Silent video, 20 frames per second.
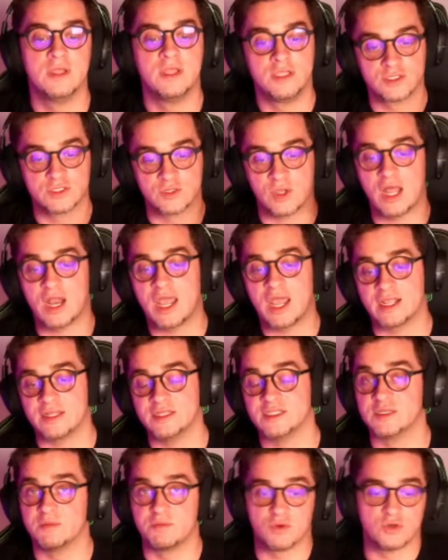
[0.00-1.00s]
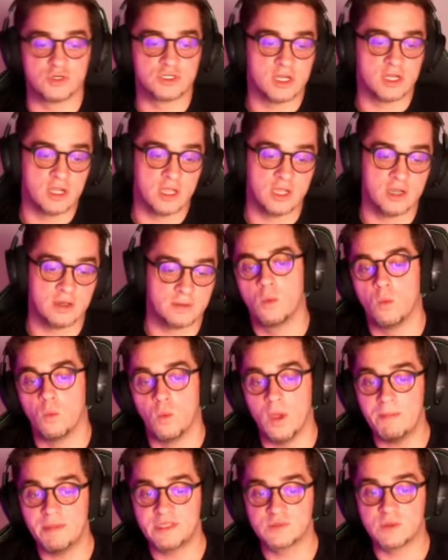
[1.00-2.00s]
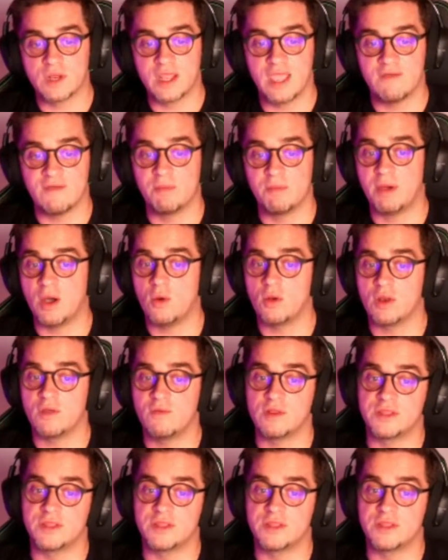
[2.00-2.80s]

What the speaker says: So I like this approach a lot. Weapons will have a power level